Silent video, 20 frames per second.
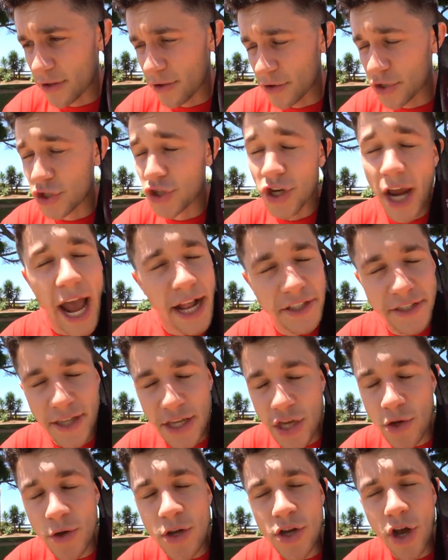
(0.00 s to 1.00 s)
there's chats
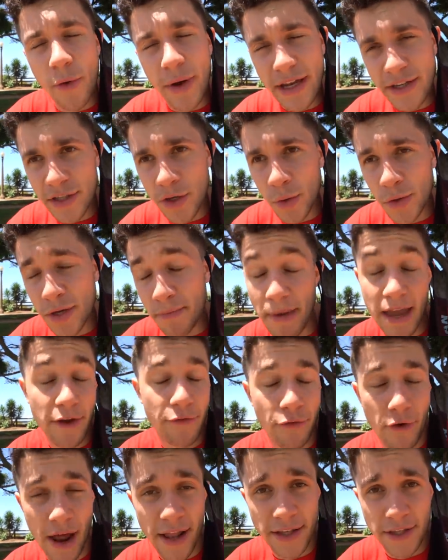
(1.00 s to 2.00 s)
that you can go into to make
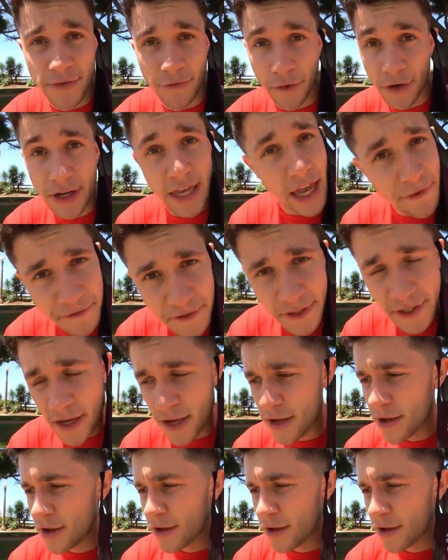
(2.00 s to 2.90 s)
friends for gifts.